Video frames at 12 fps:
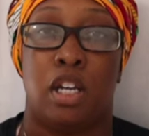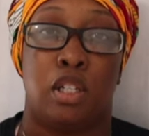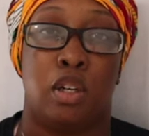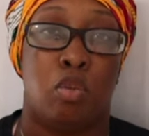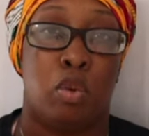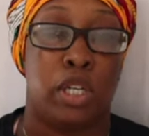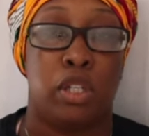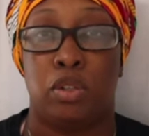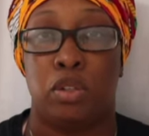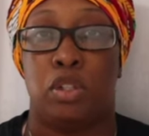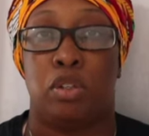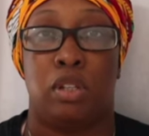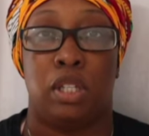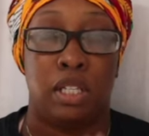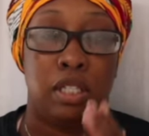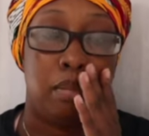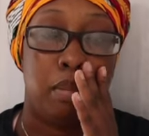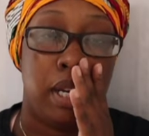So one of those two
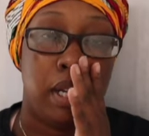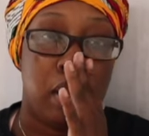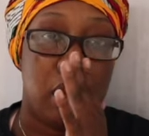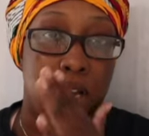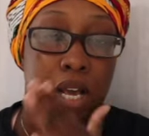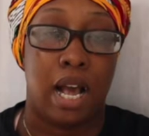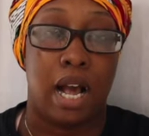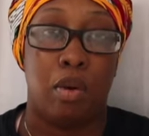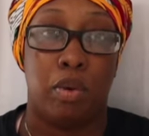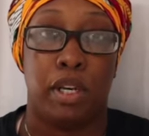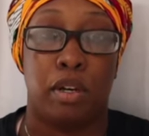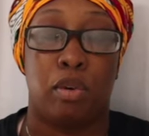things, depending on how it